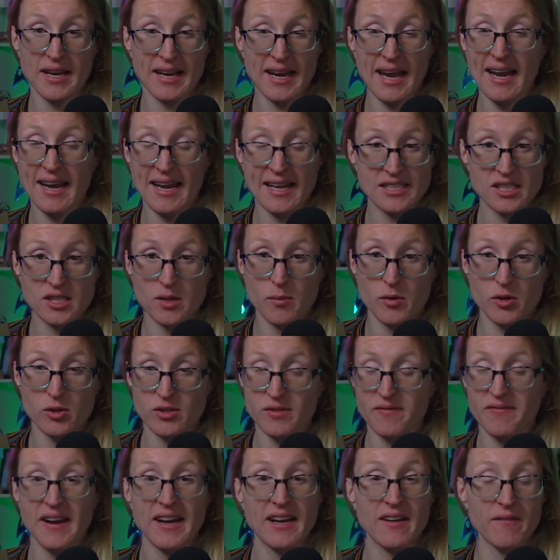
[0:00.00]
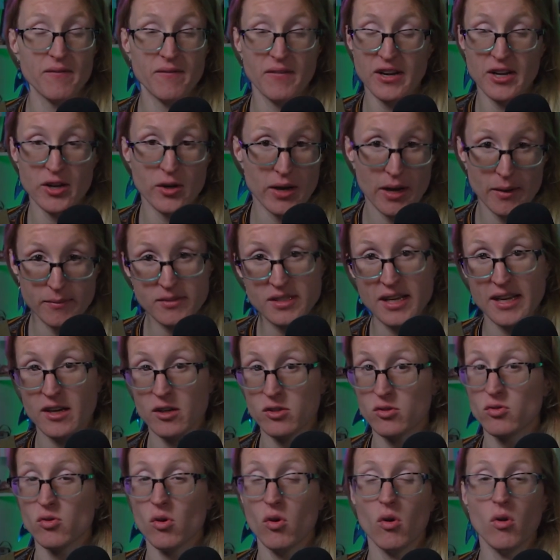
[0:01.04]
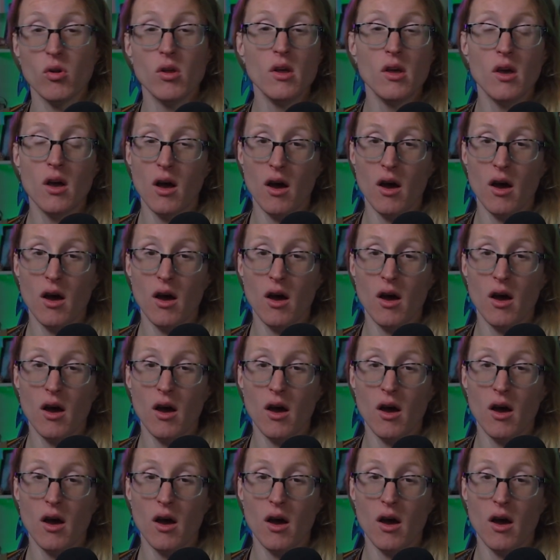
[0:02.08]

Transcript: again, as someone who's a fan of video games like Control,